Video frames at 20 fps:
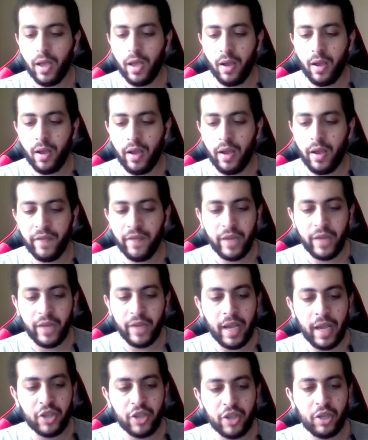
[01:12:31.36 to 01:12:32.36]
every
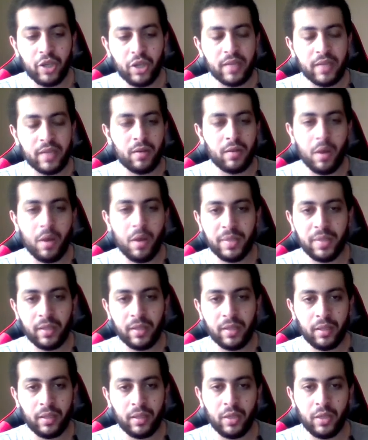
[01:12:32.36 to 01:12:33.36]
action has an opposite
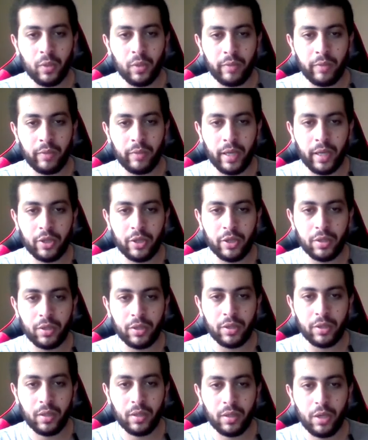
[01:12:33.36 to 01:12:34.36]
and equal reaction.
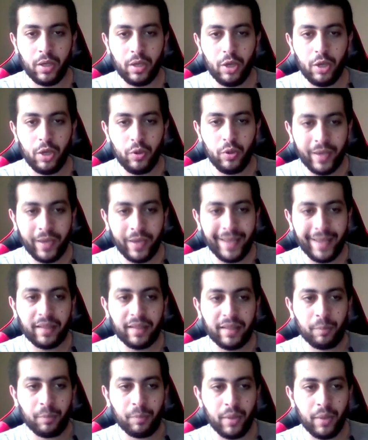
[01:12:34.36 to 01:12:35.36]
You can't
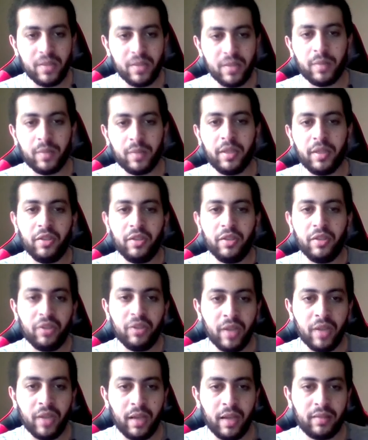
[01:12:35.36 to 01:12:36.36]
possibly
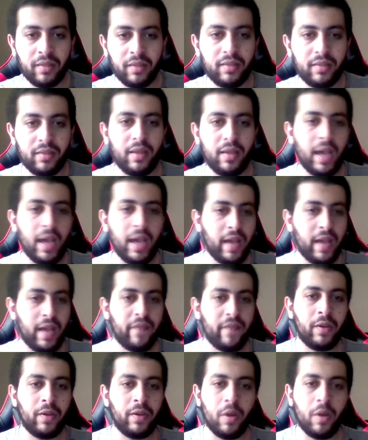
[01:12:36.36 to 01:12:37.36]
not have
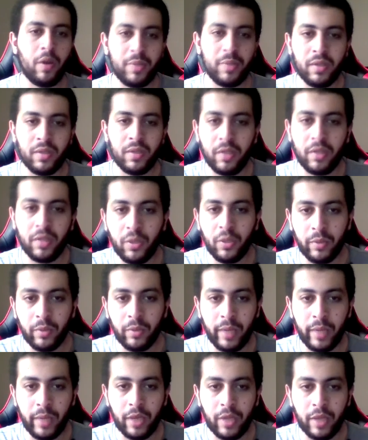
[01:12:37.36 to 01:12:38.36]
an opposite and equal
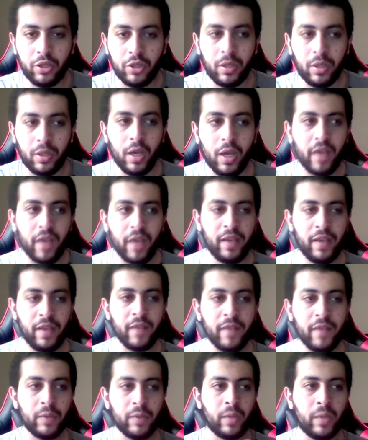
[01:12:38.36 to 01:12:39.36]
reaction.
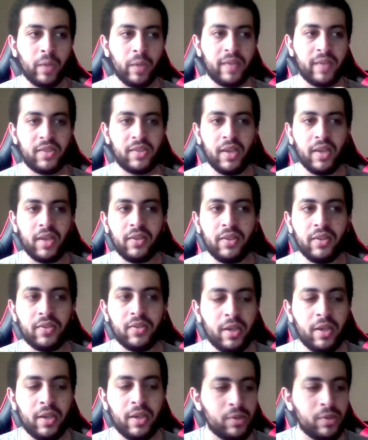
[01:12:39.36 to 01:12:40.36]
Even when I say this, I
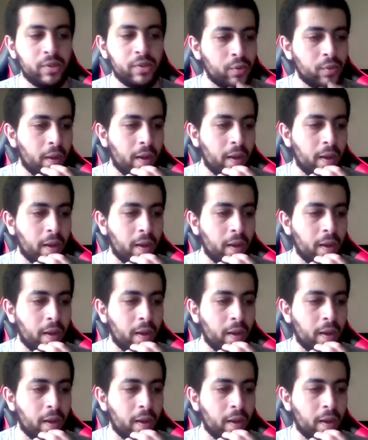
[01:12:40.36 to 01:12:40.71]
used to